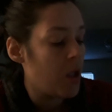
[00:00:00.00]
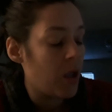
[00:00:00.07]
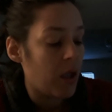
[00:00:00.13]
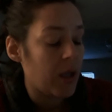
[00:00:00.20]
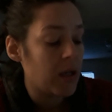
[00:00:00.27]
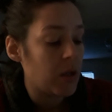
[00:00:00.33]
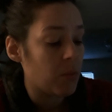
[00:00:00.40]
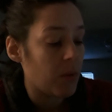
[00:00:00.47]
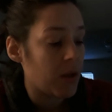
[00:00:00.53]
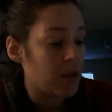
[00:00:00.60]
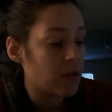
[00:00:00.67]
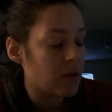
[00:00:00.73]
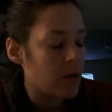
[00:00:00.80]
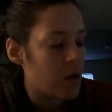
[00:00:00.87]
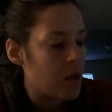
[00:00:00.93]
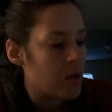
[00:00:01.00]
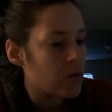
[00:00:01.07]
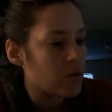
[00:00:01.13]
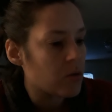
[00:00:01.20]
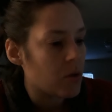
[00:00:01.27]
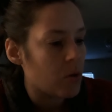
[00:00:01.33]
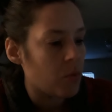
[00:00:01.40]
anyways
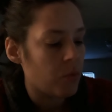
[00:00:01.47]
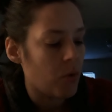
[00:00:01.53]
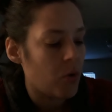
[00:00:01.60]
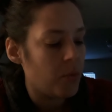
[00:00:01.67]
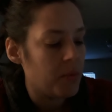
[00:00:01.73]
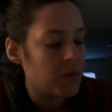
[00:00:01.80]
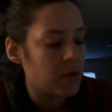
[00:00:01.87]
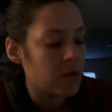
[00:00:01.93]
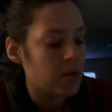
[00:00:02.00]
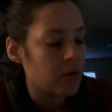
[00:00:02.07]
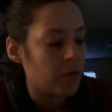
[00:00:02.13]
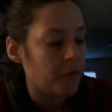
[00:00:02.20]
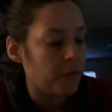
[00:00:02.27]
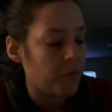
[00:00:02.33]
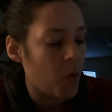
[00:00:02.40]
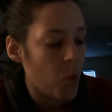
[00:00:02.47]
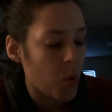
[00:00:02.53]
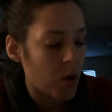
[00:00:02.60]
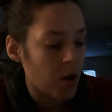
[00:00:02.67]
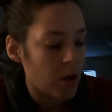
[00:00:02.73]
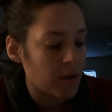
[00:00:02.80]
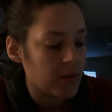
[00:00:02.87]
so Romans
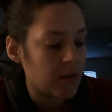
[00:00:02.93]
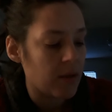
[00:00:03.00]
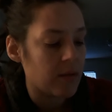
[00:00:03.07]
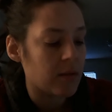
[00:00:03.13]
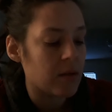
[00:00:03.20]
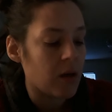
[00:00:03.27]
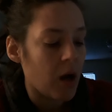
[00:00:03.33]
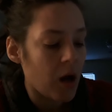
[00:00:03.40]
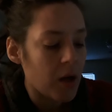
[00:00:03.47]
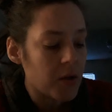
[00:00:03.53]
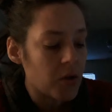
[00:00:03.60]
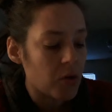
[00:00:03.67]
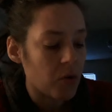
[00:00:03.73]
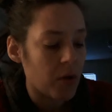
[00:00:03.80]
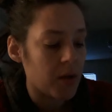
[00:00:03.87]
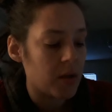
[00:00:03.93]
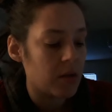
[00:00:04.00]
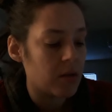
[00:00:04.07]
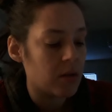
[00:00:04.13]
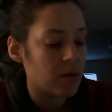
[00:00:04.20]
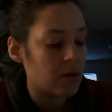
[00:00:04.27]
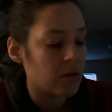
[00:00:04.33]
4 says, God
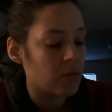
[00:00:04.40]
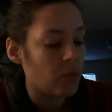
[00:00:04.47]
credits,